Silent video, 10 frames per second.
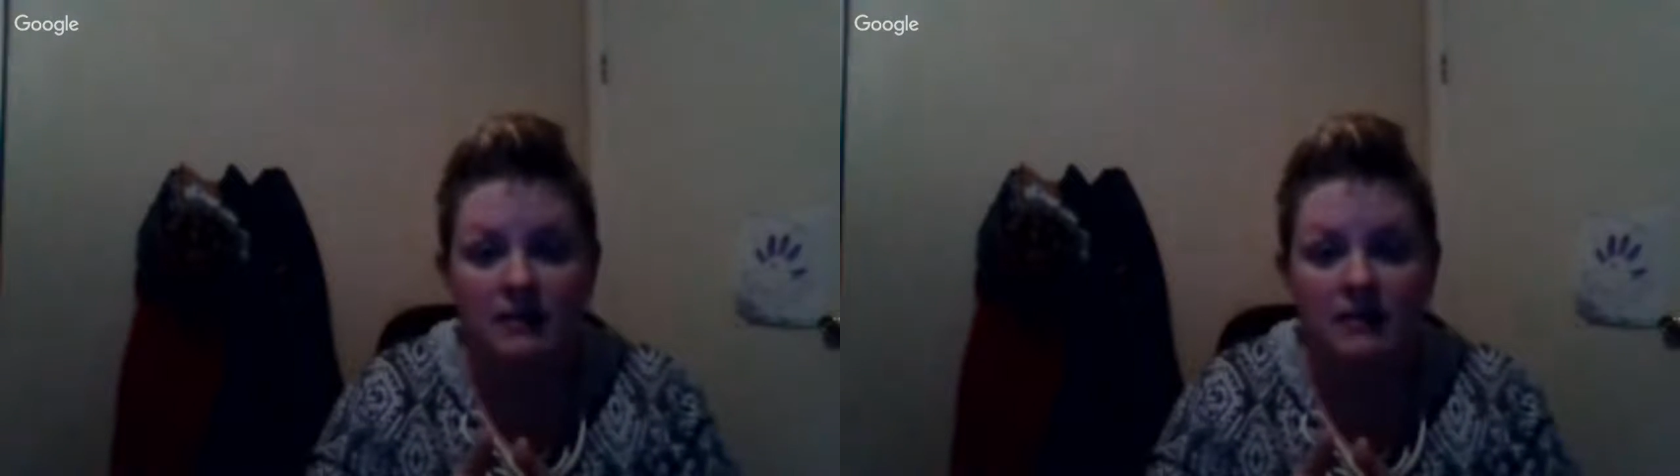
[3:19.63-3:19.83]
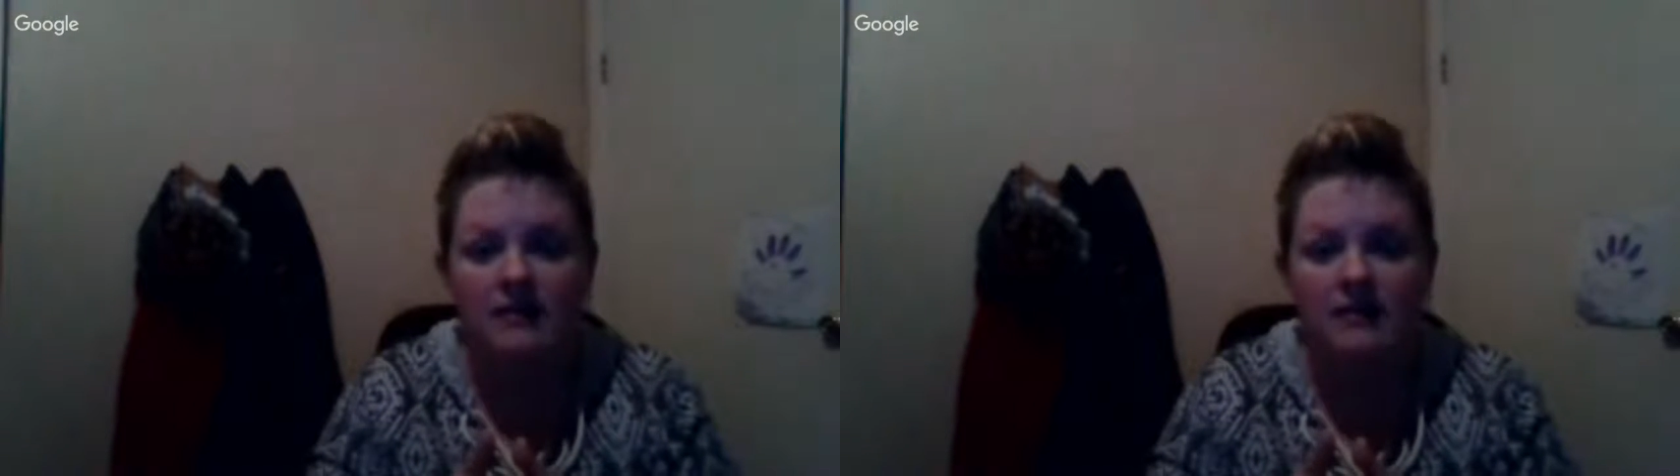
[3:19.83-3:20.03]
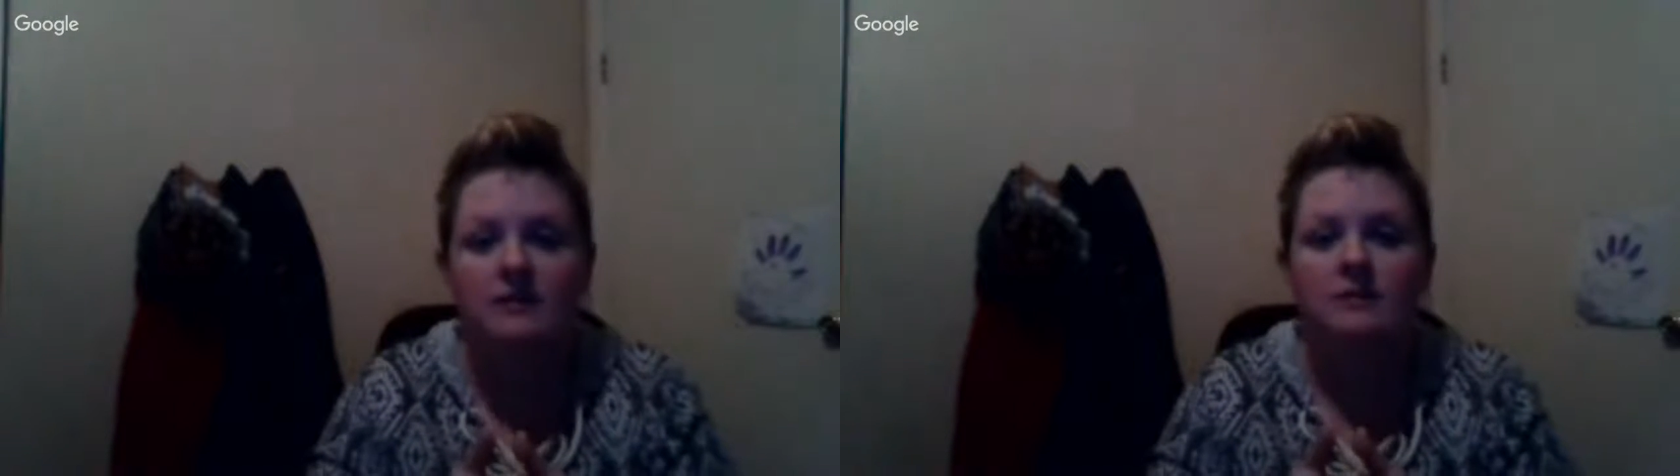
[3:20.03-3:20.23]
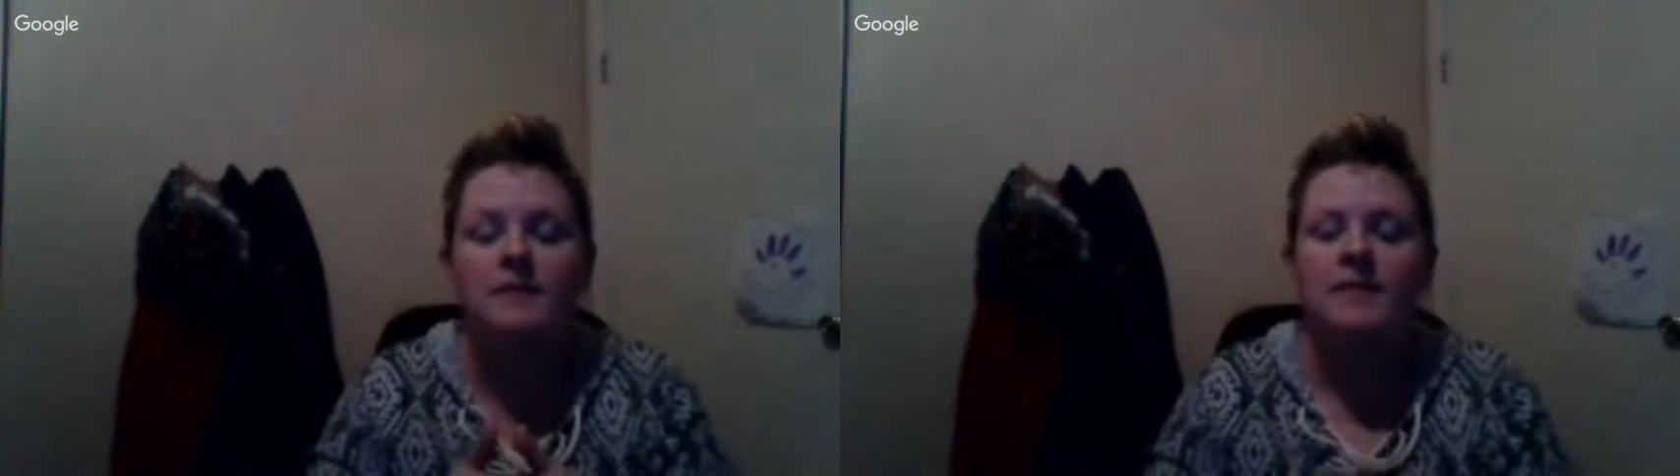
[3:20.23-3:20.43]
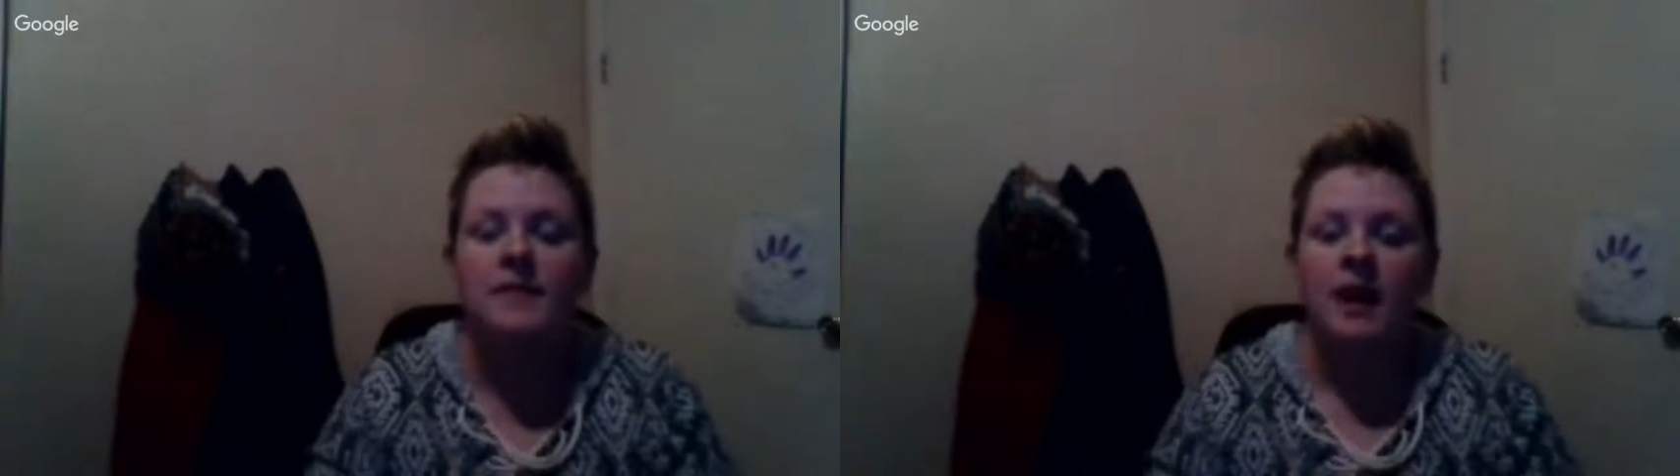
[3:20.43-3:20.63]

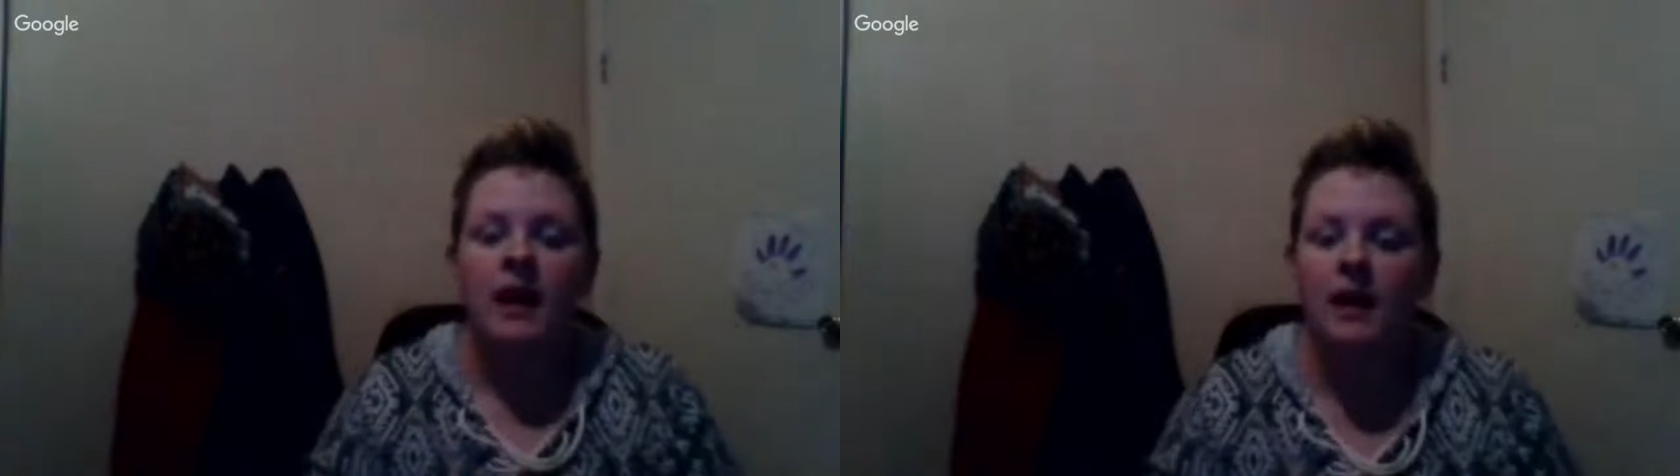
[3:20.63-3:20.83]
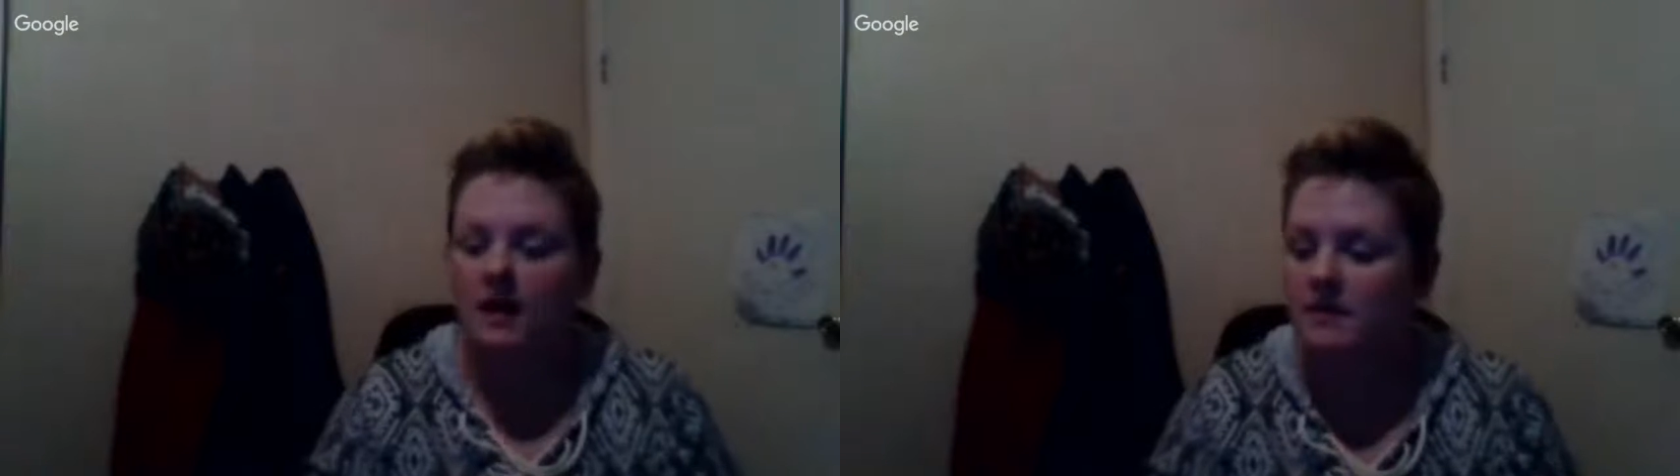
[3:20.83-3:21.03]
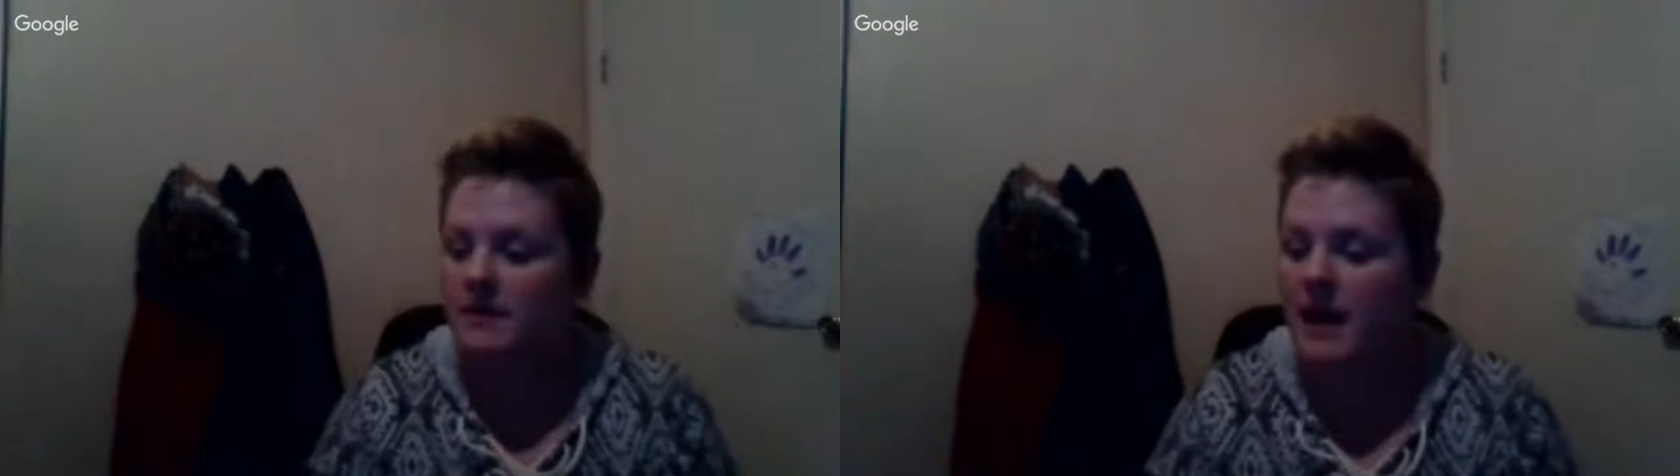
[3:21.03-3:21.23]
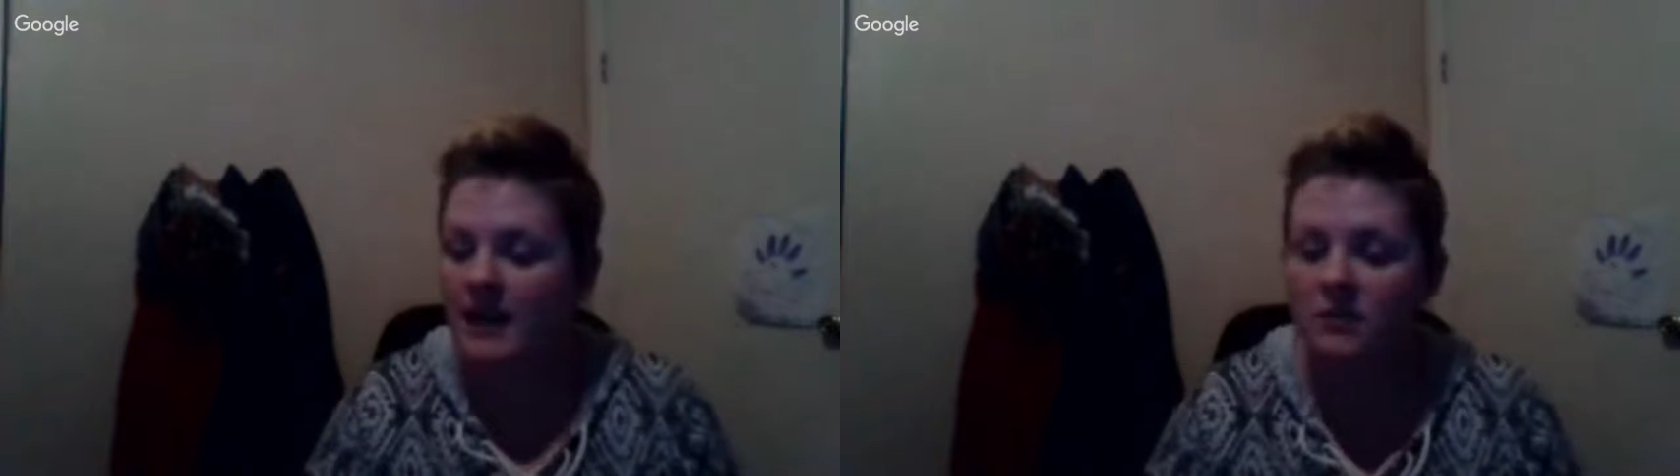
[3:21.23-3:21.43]
Next, we're going to go into